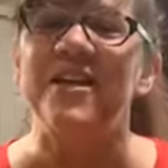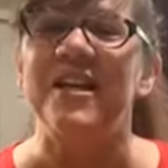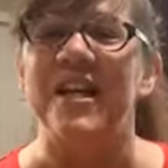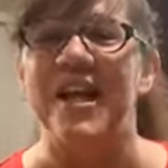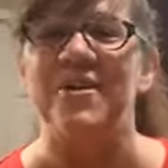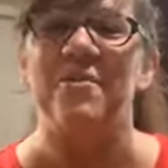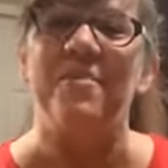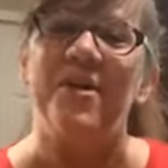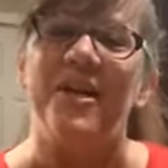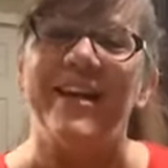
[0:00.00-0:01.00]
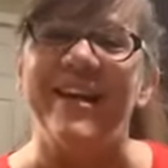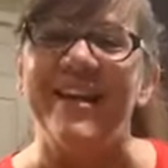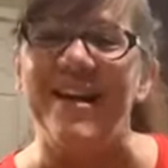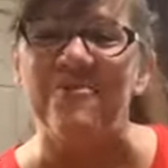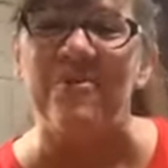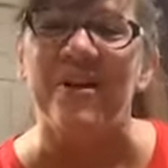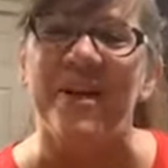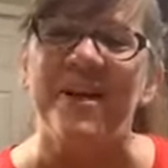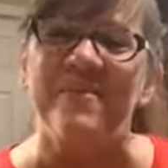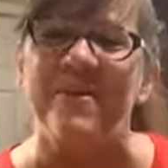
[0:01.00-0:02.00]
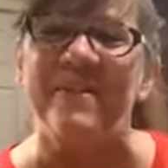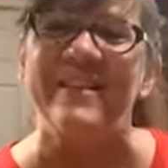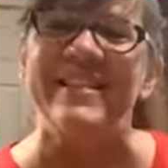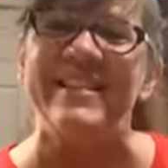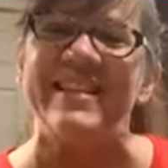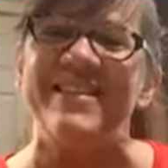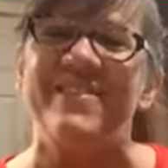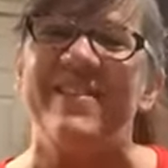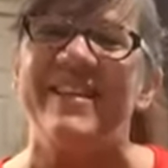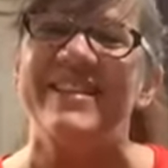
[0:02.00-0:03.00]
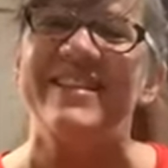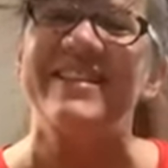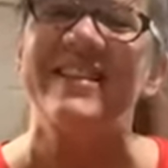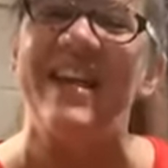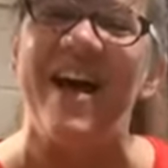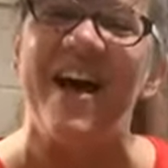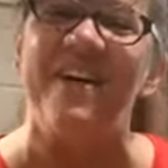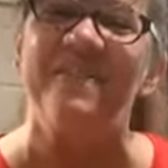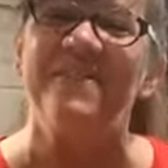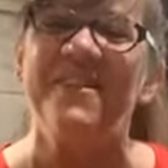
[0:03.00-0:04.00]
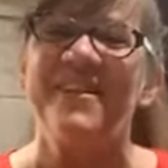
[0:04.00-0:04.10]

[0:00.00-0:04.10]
you later, buddy. He doesn't want to come on this live.